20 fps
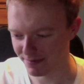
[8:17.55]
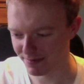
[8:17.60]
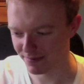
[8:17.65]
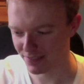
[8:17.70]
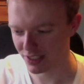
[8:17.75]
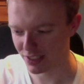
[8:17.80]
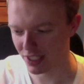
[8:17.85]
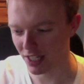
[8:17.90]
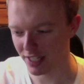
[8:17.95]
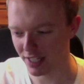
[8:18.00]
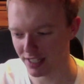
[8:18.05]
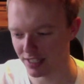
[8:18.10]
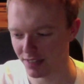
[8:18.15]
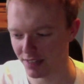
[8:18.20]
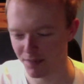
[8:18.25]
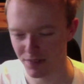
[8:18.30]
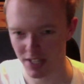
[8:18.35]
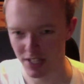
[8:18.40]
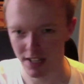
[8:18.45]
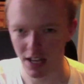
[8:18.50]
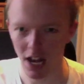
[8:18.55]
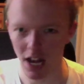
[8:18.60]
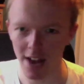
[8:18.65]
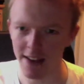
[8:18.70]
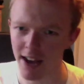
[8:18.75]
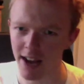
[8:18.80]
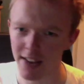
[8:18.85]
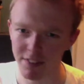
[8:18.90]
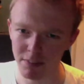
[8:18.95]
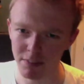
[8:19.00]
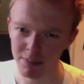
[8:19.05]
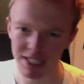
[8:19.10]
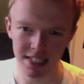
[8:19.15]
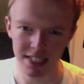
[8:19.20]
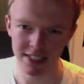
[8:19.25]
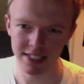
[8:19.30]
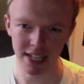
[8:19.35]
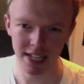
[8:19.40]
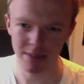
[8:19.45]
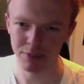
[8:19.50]
Because I
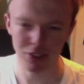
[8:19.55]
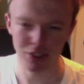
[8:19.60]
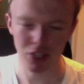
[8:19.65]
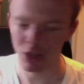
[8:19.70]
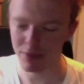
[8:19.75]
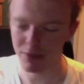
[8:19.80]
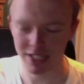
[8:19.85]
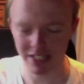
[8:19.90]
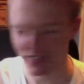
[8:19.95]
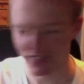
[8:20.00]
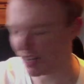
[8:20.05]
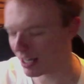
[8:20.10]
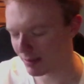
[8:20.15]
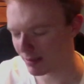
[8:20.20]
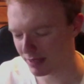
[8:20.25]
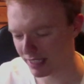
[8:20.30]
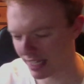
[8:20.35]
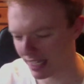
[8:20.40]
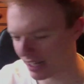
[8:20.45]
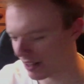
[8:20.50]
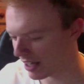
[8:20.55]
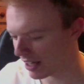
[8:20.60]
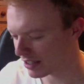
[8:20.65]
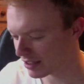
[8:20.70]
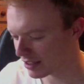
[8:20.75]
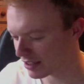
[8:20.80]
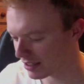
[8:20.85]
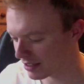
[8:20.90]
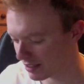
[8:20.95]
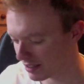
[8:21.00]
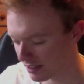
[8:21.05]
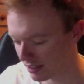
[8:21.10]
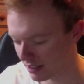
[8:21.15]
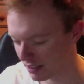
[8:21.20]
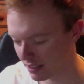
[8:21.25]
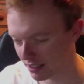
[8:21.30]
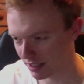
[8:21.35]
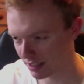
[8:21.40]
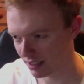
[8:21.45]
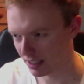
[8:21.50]
completed this game so many times now that
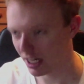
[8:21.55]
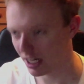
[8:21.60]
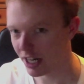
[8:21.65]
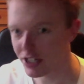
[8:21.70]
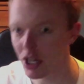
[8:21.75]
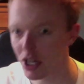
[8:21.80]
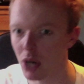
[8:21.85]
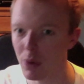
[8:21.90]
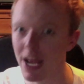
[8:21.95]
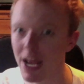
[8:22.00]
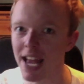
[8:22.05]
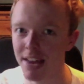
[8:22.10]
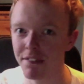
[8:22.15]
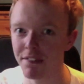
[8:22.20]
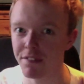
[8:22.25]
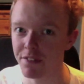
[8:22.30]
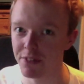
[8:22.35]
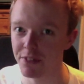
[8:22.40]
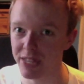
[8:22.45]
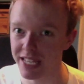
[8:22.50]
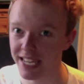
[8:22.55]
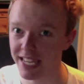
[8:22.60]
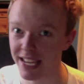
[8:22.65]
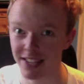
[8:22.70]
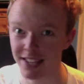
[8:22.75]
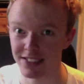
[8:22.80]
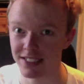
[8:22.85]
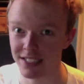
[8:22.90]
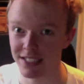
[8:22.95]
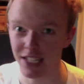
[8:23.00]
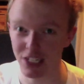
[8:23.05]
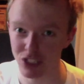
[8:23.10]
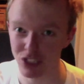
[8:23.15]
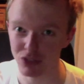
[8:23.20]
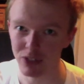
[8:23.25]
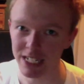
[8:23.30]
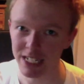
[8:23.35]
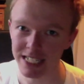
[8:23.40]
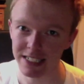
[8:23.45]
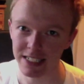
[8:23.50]
I know where everything is. It's kind of
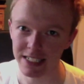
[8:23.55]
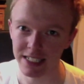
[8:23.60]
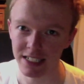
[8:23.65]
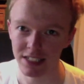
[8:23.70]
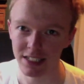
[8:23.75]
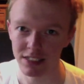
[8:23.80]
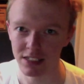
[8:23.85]
crazy.